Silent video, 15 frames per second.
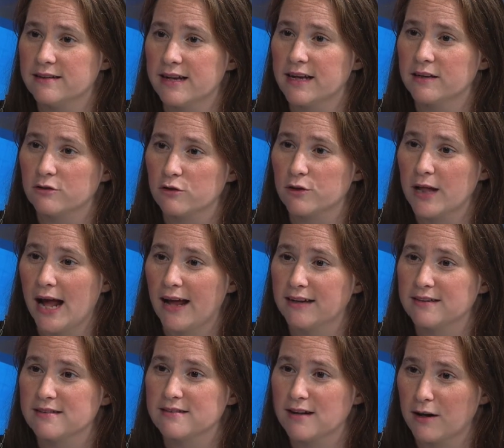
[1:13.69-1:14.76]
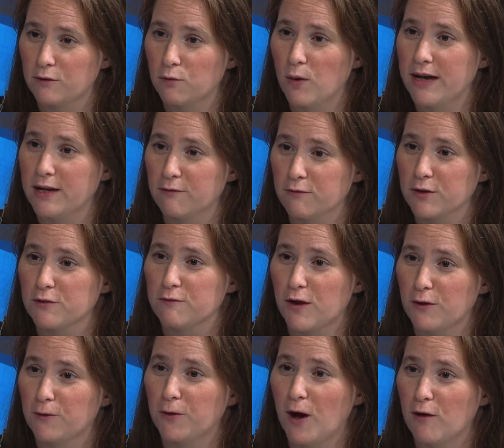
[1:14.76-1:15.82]
to answer that instead of waiting for the
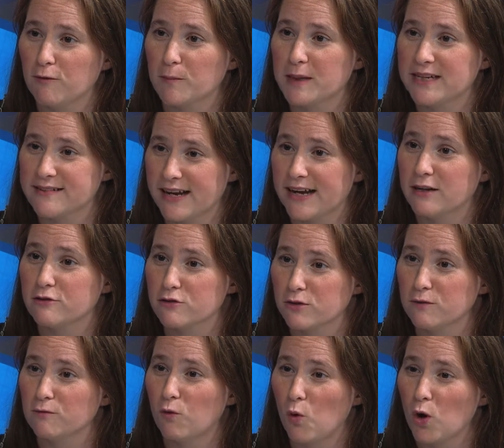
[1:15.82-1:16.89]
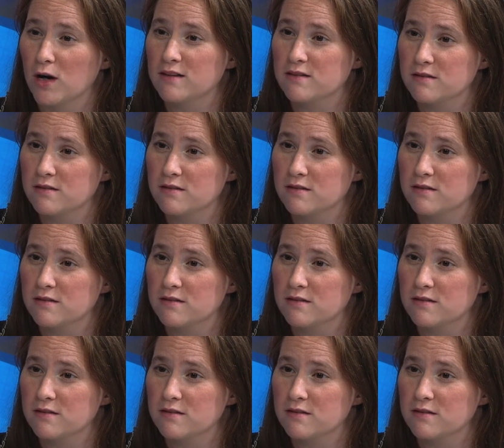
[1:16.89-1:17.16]
federal government to answer it for us.